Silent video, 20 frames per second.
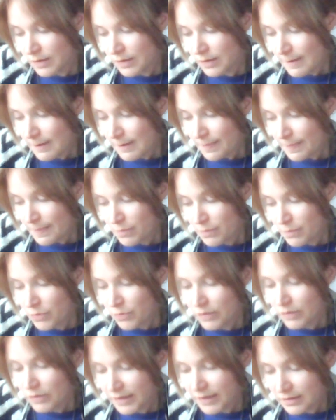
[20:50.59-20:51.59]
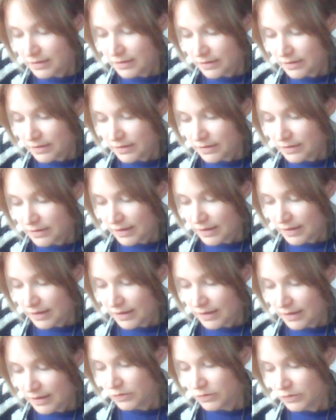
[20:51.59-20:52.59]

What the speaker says: the more likely the inner voice